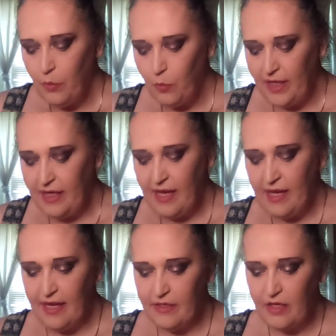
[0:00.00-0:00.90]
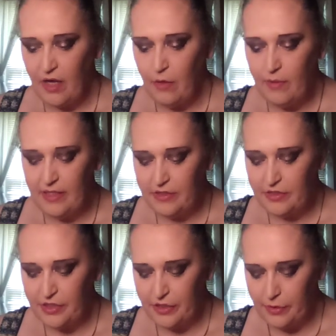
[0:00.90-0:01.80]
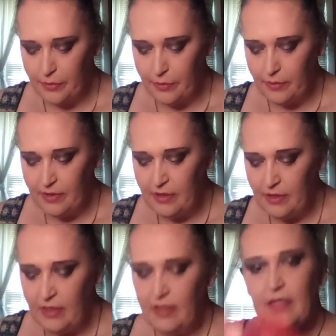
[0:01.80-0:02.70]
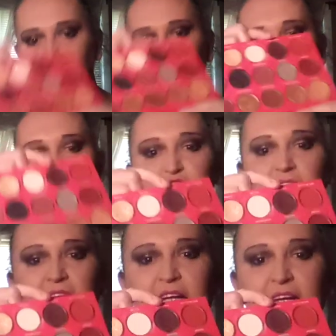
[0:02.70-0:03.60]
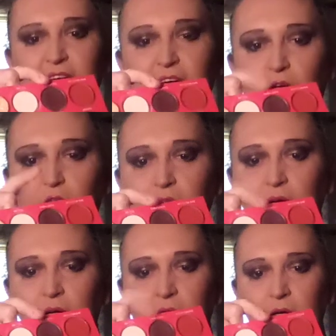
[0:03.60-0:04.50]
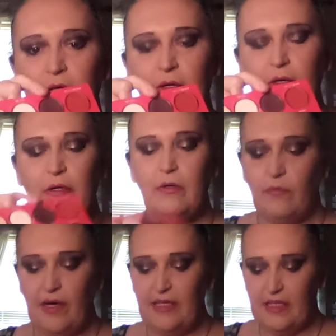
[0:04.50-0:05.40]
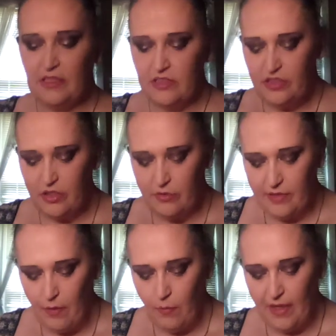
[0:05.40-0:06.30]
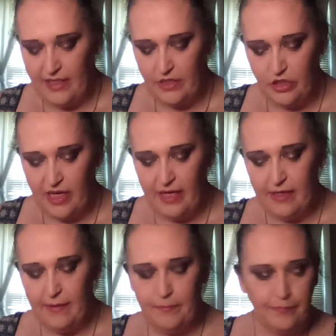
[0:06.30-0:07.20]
We can go into the shade here, right next to that white shade.